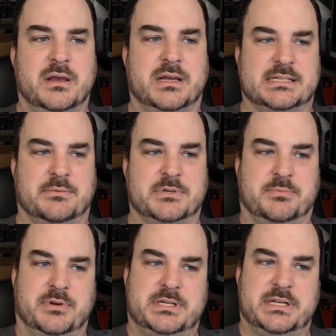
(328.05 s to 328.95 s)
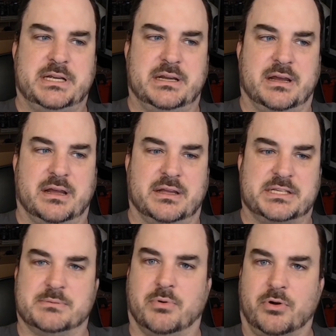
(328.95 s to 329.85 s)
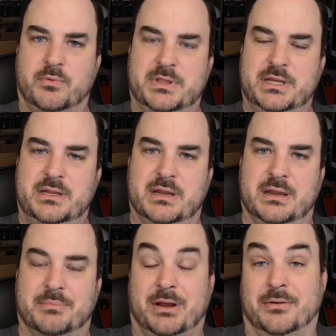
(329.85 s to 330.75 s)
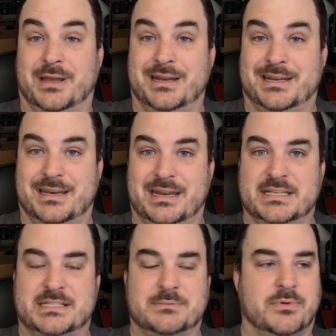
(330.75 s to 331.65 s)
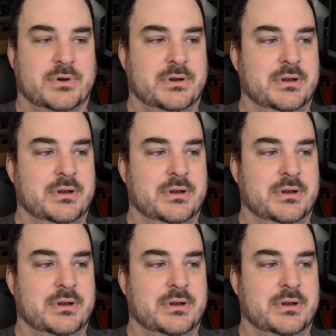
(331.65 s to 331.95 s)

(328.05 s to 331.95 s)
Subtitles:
because I was printing support with it, and apparently I didn't need support.